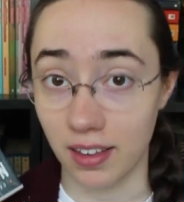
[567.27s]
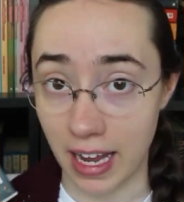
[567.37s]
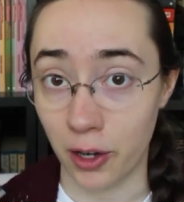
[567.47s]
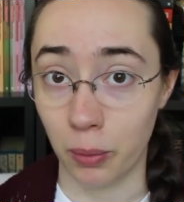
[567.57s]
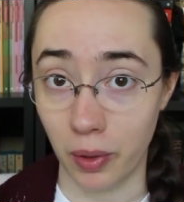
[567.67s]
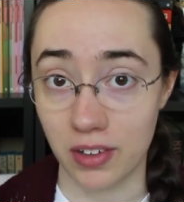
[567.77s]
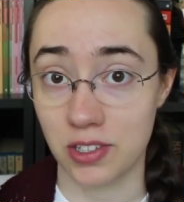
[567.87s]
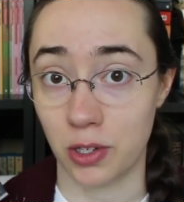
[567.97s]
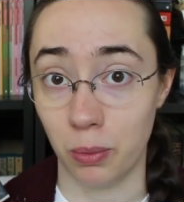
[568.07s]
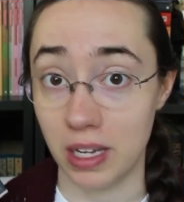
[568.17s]
later
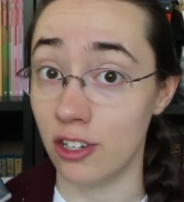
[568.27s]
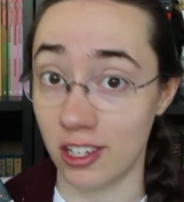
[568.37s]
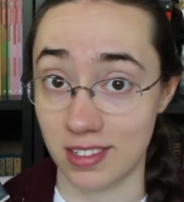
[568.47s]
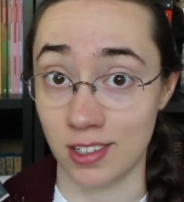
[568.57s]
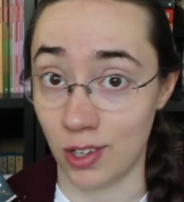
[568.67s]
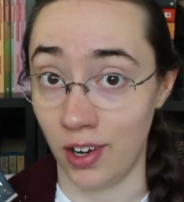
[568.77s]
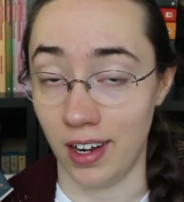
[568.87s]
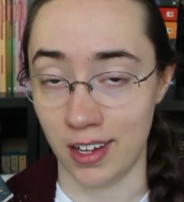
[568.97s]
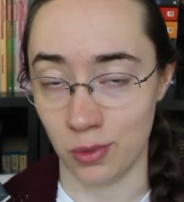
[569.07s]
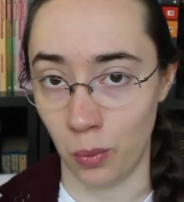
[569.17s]
books to be just as good
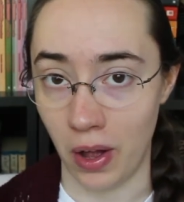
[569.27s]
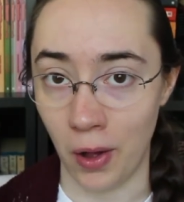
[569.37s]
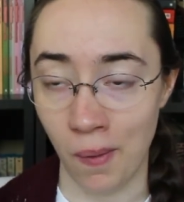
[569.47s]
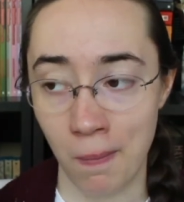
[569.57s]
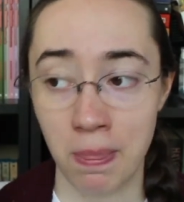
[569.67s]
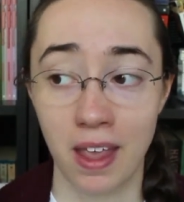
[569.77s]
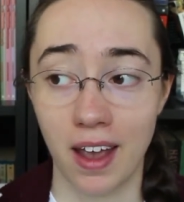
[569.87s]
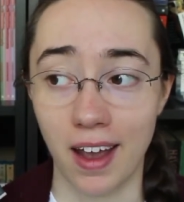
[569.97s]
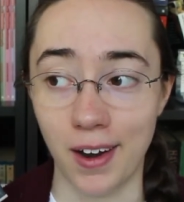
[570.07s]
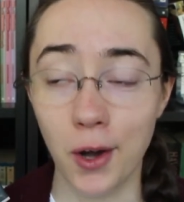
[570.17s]
as well.
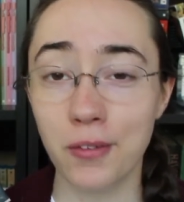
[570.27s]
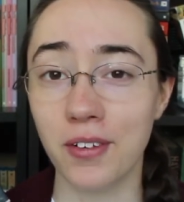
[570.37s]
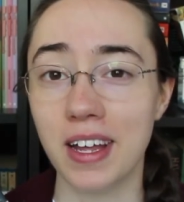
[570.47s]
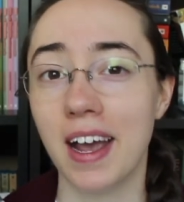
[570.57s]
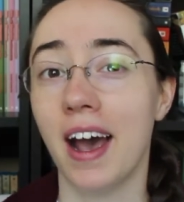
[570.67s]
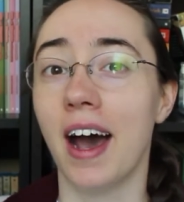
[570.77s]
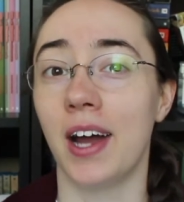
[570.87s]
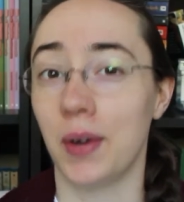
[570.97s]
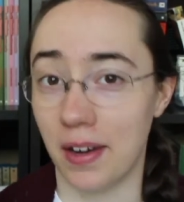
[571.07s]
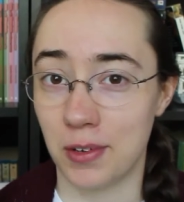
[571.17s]
And hopefully
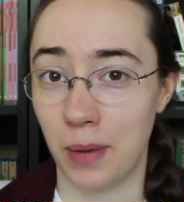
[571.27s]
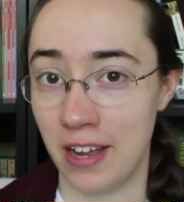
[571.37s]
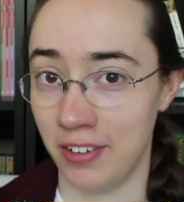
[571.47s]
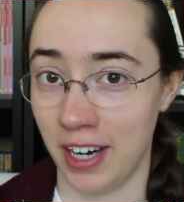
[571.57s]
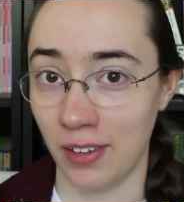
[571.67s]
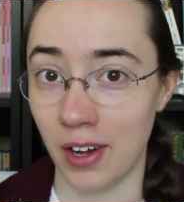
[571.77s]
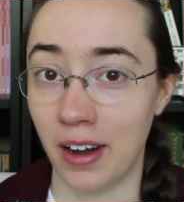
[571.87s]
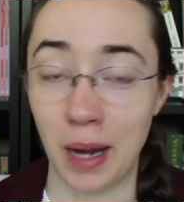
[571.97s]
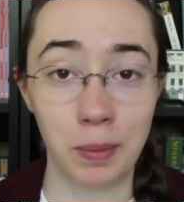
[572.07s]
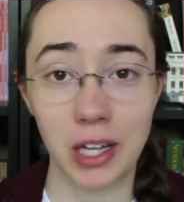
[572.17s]
I don't have to wait very
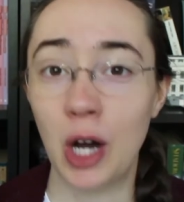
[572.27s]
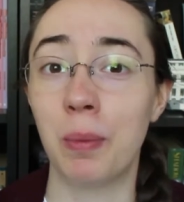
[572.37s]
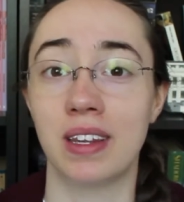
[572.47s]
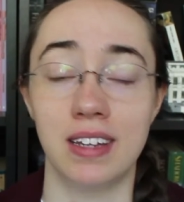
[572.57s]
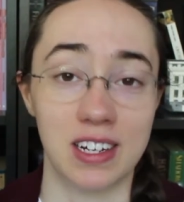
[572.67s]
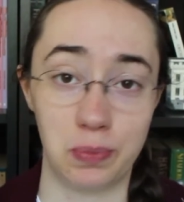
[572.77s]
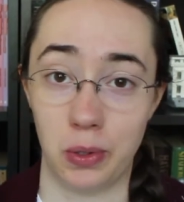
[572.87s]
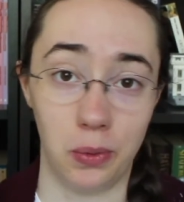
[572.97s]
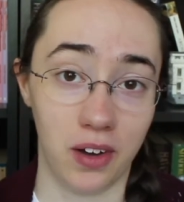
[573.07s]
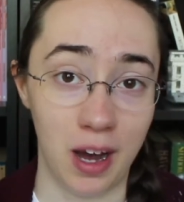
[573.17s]
long. I'm really hoping the next
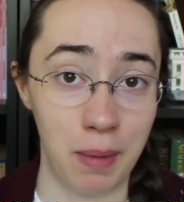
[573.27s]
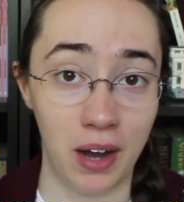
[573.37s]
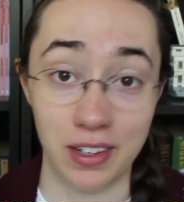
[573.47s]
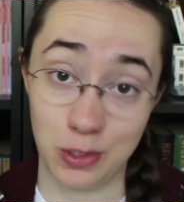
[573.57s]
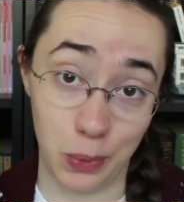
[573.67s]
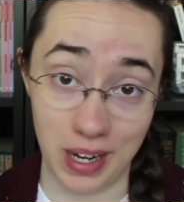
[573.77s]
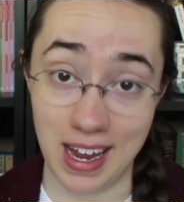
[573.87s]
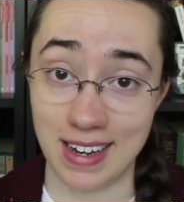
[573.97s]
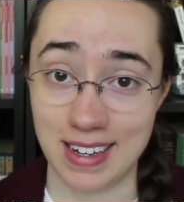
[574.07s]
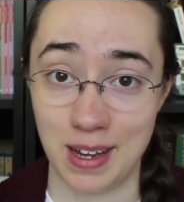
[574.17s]
book will come out in
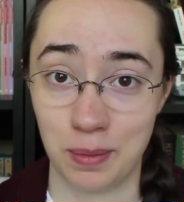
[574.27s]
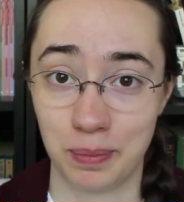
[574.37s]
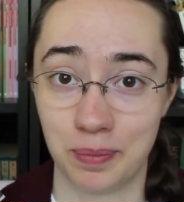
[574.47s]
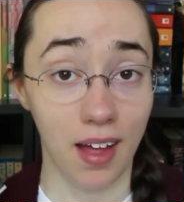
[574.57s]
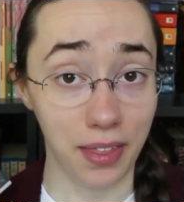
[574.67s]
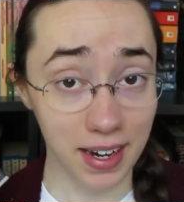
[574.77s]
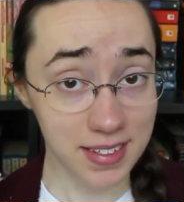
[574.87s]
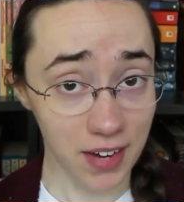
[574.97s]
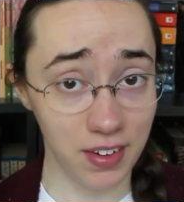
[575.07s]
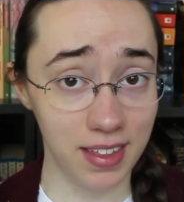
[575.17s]
2018. That
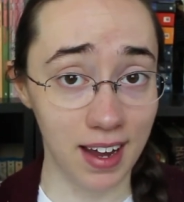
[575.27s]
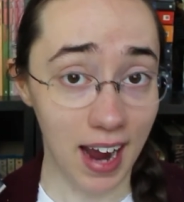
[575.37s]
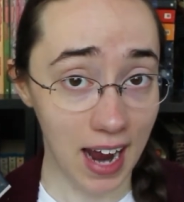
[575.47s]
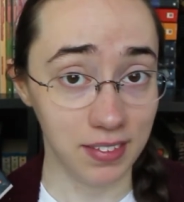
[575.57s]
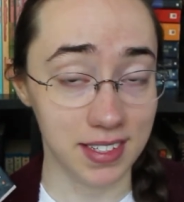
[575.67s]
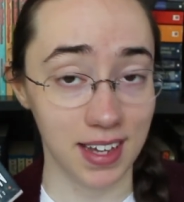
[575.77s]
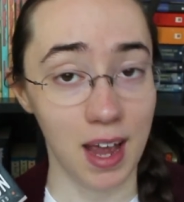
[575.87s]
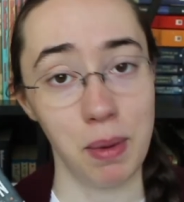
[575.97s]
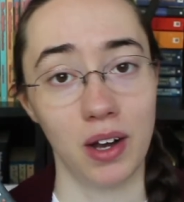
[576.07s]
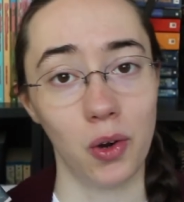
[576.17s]
is everything I have to
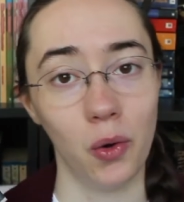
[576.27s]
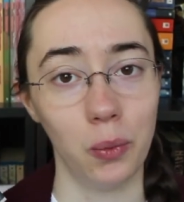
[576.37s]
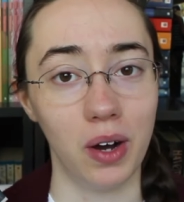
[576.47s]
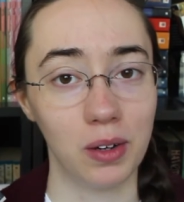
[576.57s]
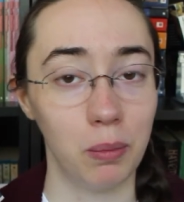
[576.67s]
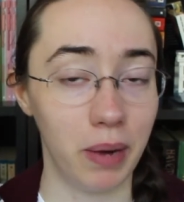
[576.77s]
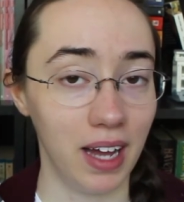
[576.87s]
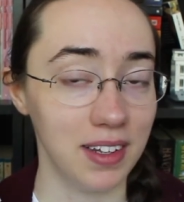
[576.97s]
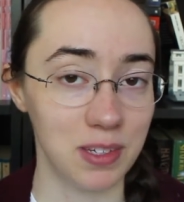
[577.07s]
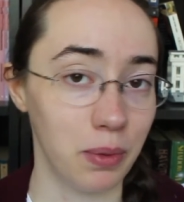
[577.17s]
say about Cold Welcome by
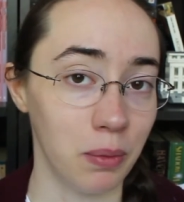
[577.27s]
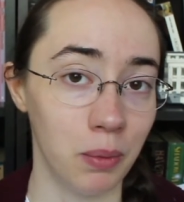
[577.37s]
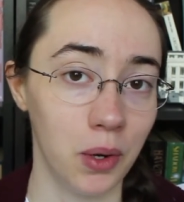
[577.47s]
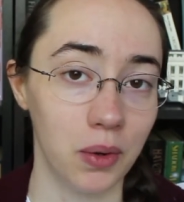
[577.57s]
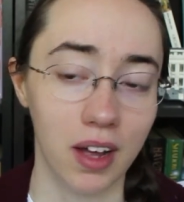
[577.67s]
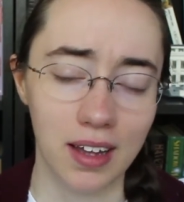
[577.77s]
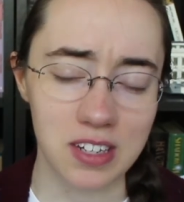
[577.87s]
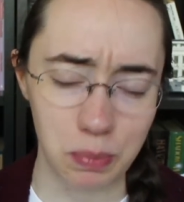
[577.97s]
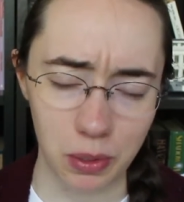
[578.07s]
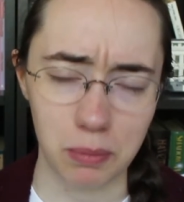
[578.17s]
Elizabeth Moon.
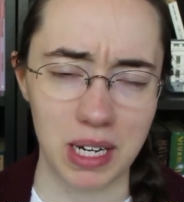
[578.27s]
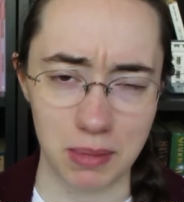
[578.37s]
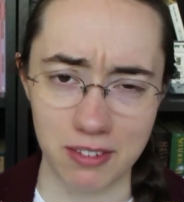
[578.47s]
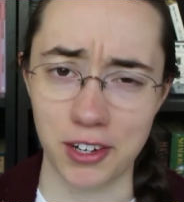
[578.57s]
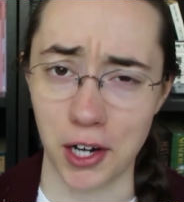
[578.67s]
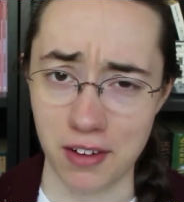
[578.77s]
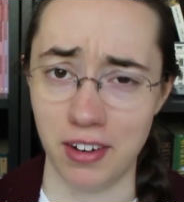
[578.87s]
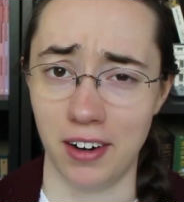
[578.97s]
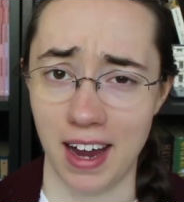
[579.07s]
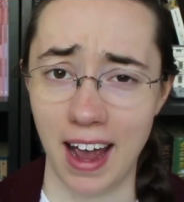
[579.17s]
This book made me very,
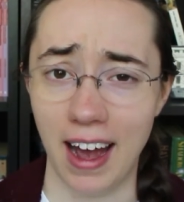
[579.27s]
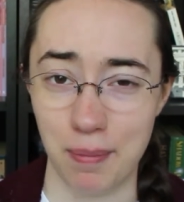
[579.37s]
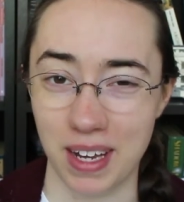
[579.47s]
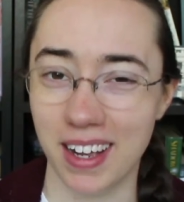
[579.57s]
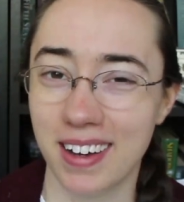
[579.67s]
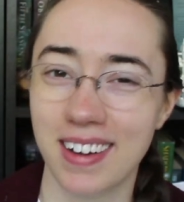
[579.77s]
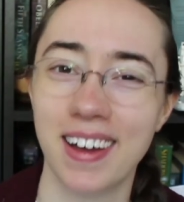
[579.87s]
very happy.